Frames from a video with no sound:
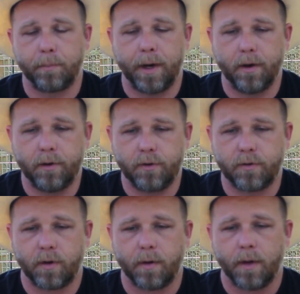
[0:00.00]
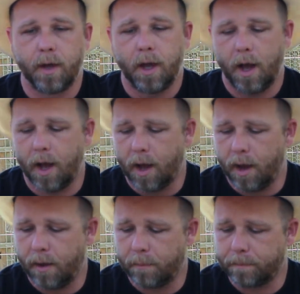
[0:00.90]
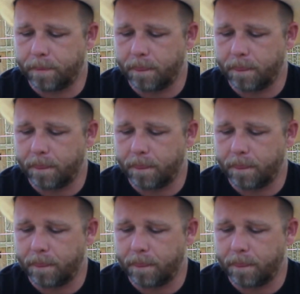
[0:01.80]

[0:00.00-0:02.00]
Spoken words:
beers. And